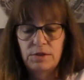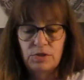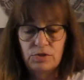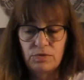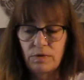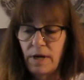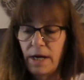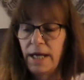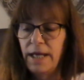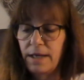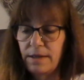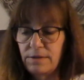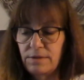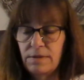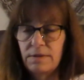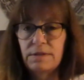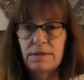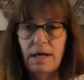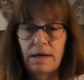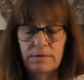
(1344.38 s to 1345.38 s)
to try
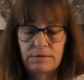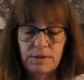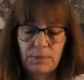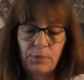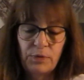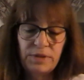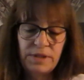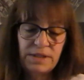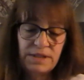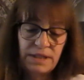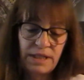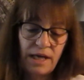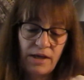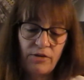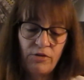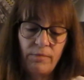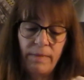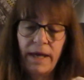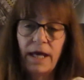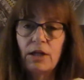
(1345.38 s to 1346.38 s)
to put these
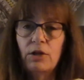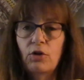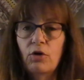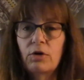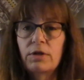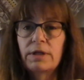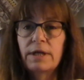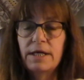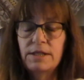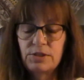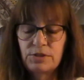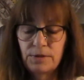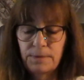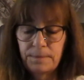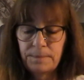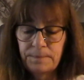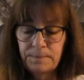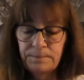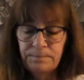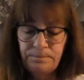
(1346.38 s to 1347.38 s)
together to make it look nicer.
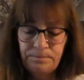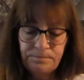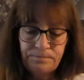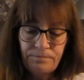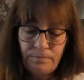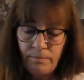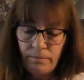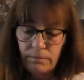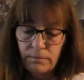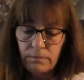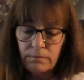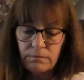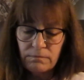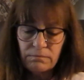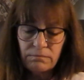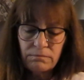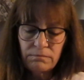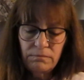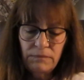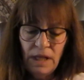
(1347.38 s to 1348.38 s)

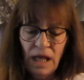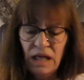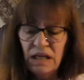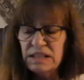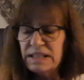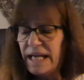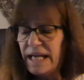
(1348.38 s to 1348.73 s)
Because